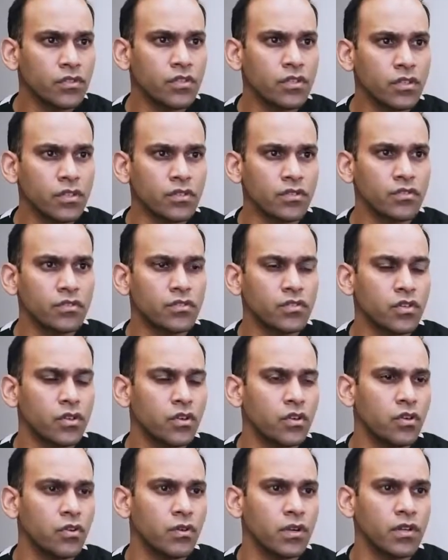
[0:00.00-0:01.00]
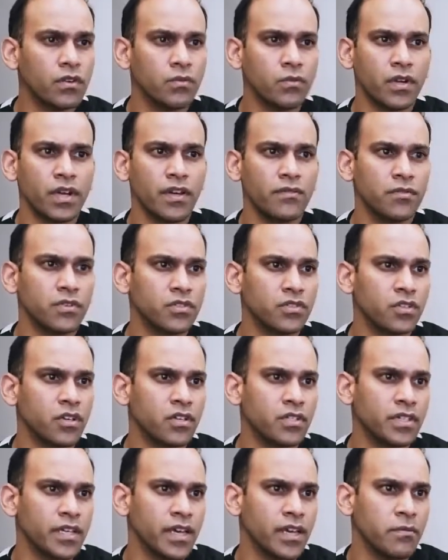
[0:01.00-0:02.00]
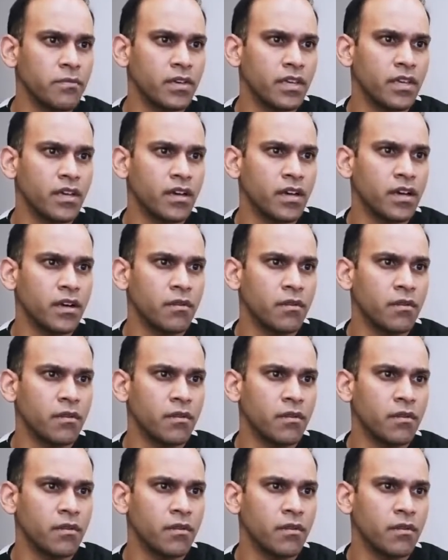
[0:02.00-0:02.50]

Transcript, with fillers: Sure. So when I first saw Tammy,